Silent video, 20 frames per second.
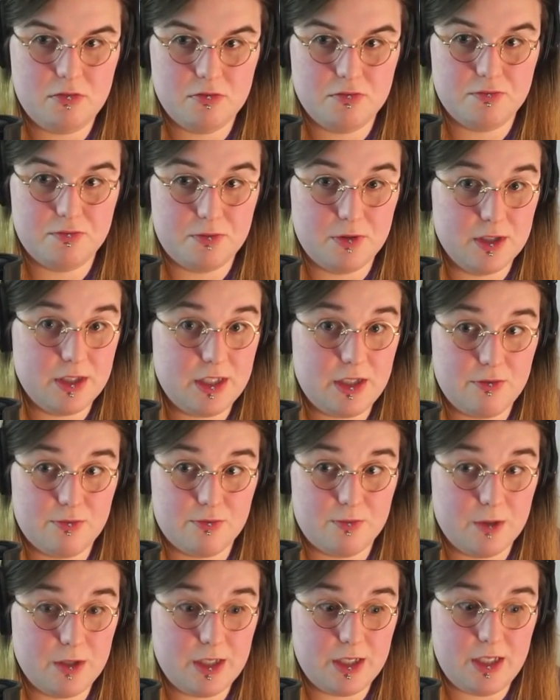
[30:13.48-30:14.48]
really
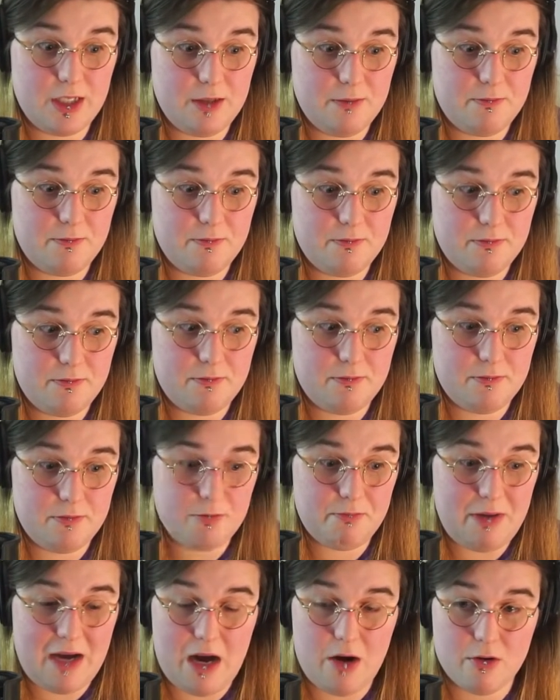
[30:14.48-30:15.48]
really
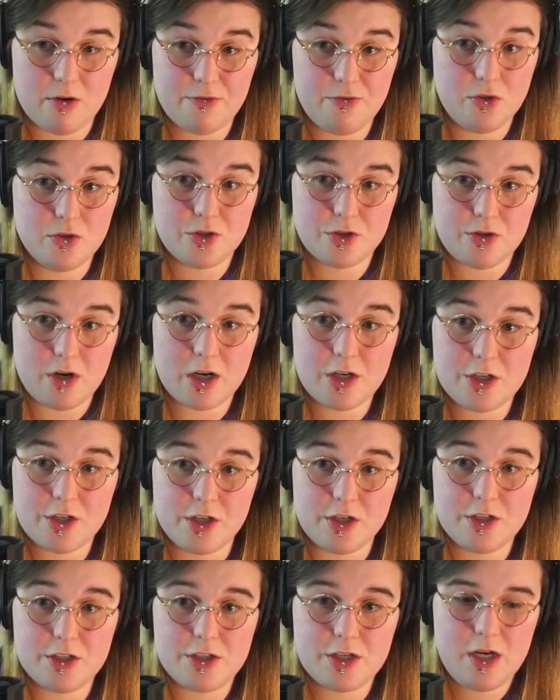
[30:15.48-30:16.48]
powerful
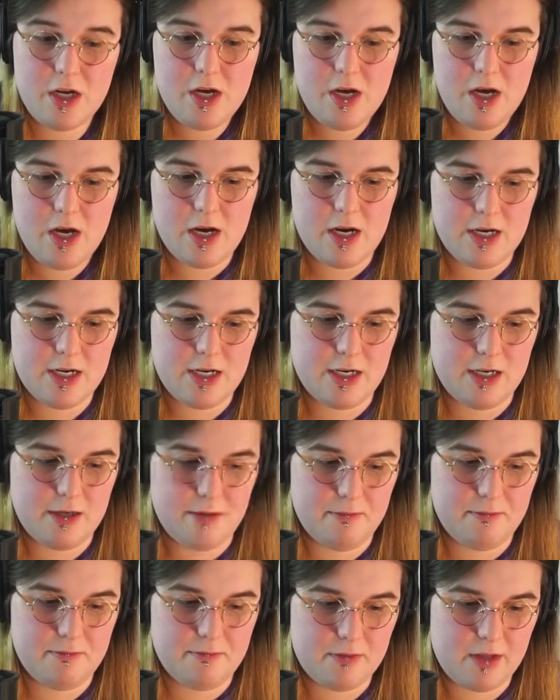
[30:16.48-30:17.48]
structures
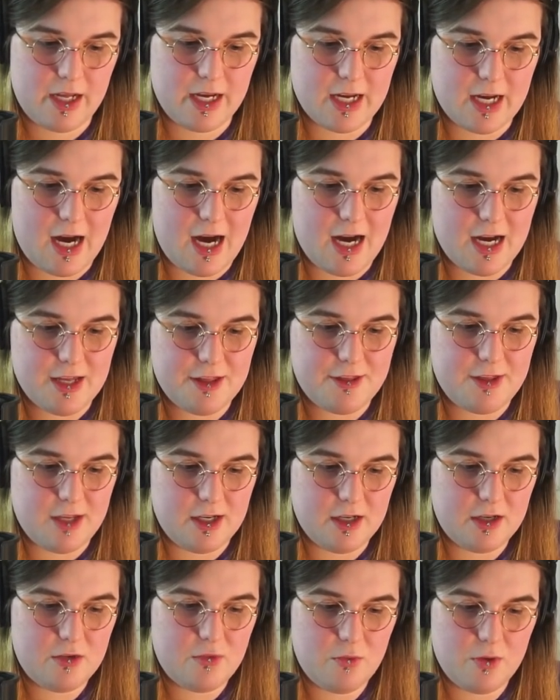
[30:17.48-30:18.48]
um, like i
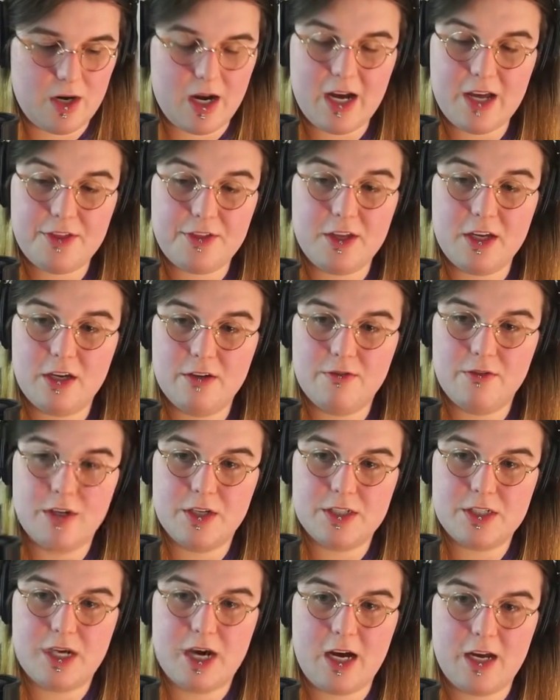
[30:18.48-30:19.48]
think when i think of
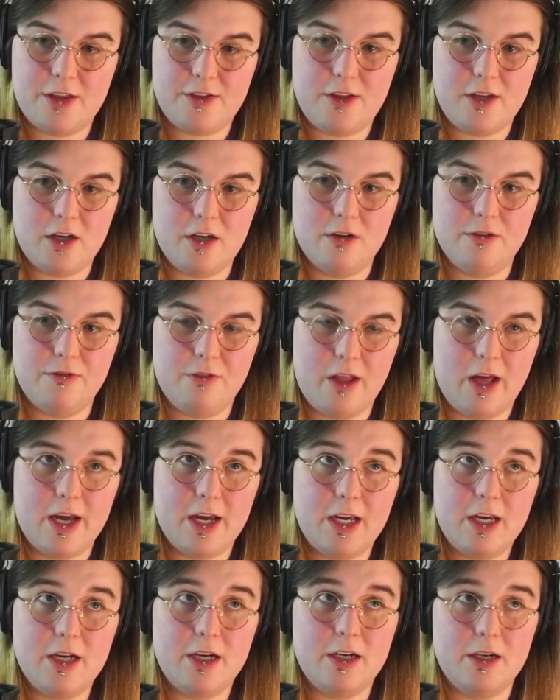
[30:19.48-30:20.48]
this i think of
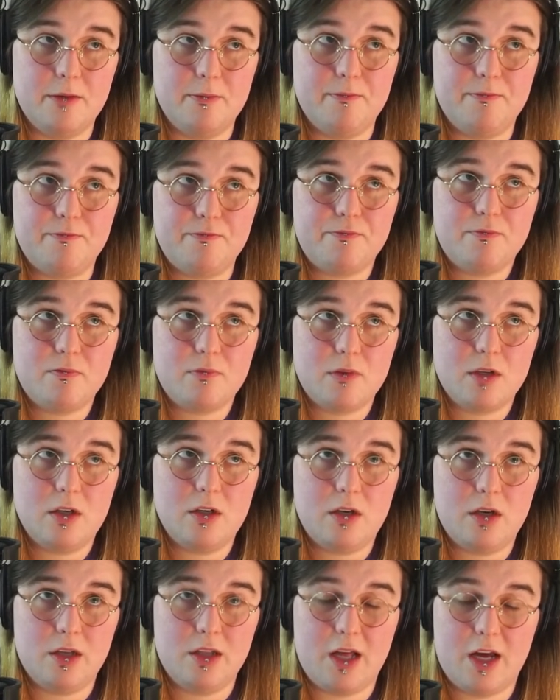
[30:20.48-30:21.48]
like um,
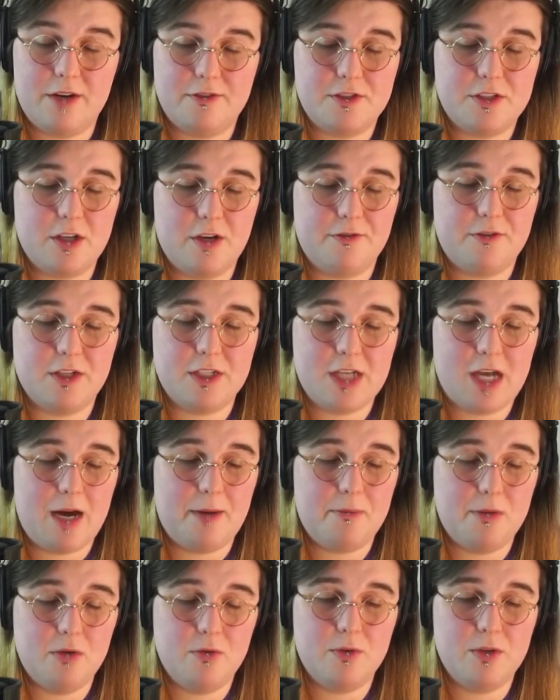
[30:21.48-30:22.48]
a lot of stuff that's
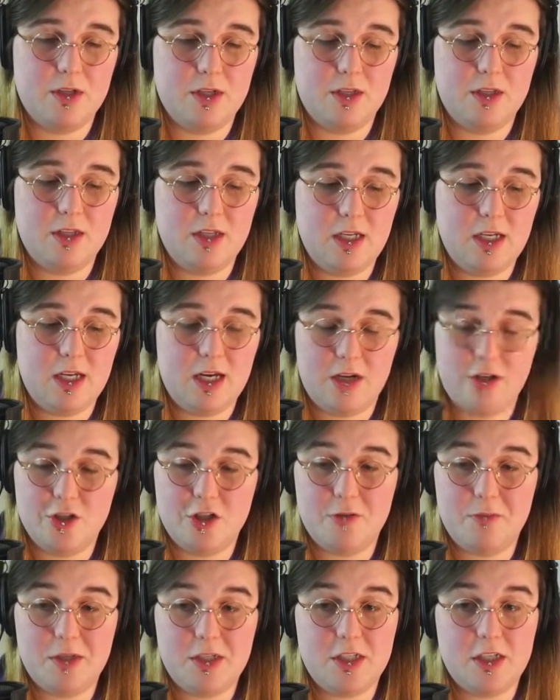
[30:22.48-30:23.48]
happened within the
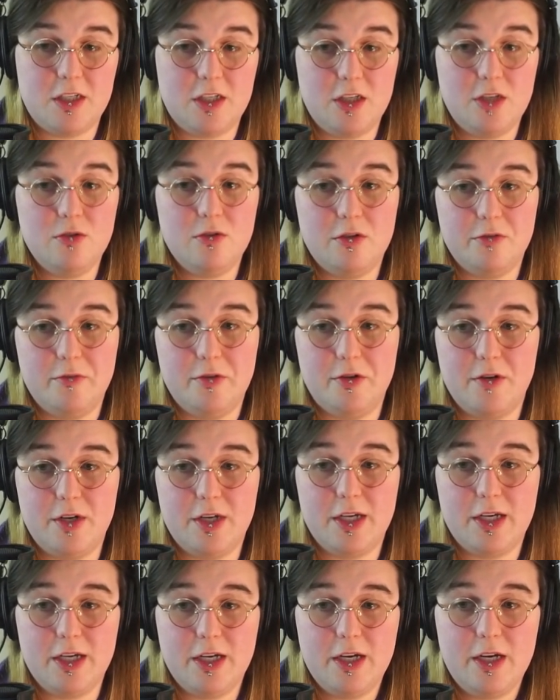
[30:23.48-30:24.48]
lgbtq
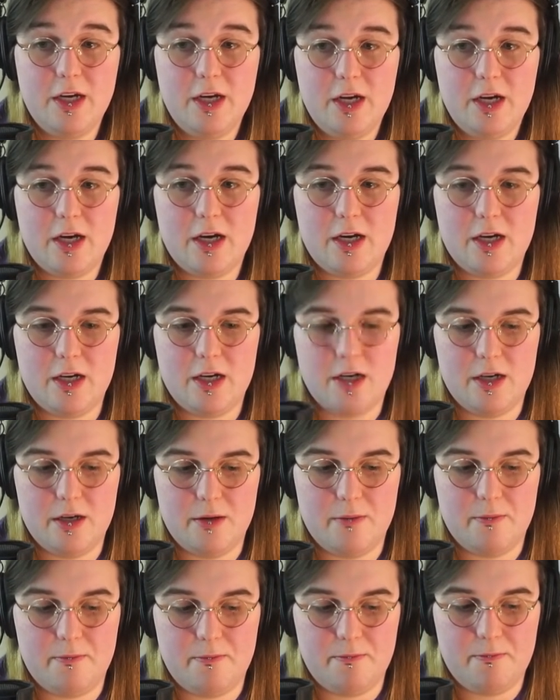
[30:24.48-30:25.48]
community
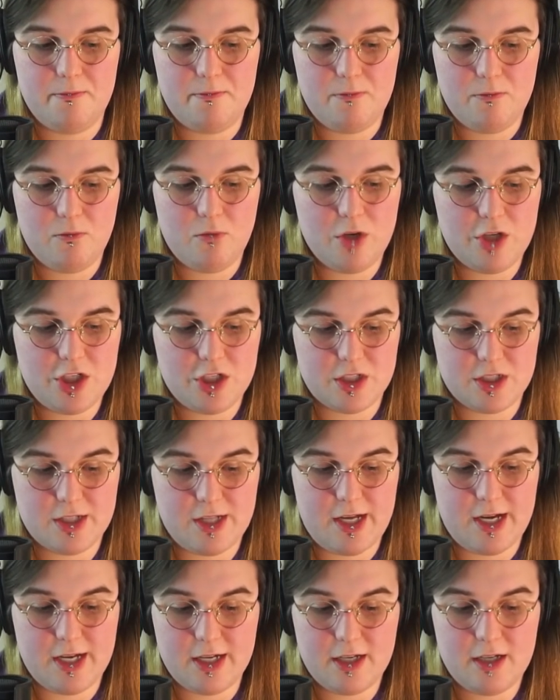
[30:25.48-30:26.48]
um, which is
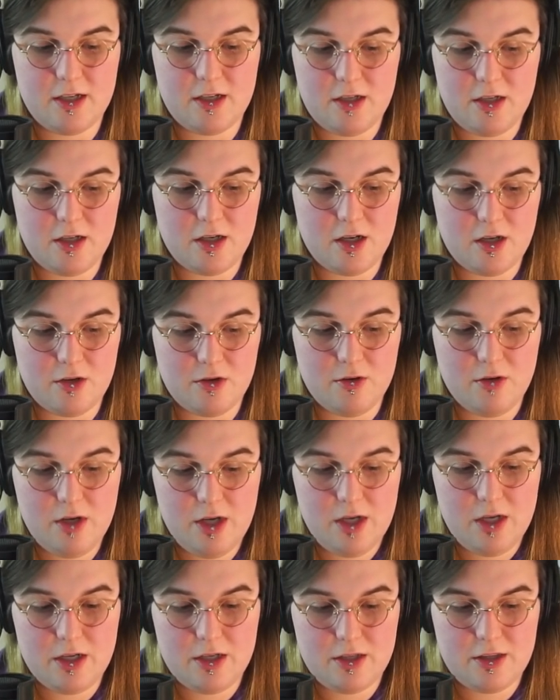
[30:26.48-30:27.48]
like you know
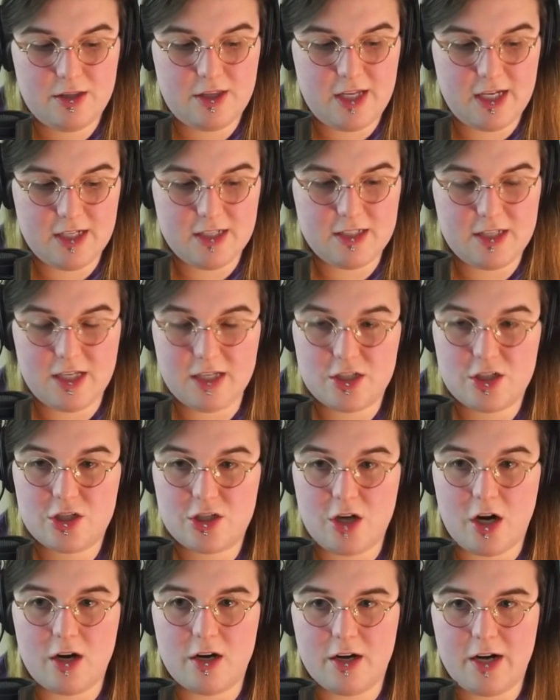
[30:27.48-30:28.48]
things that
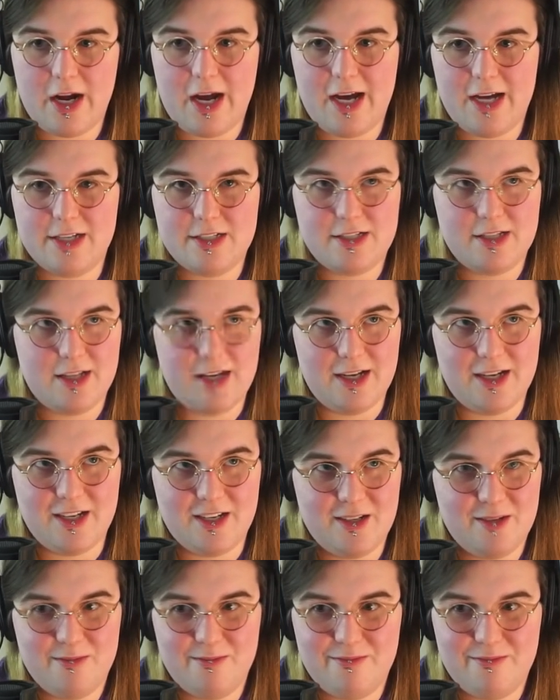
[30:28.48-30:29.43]
start as like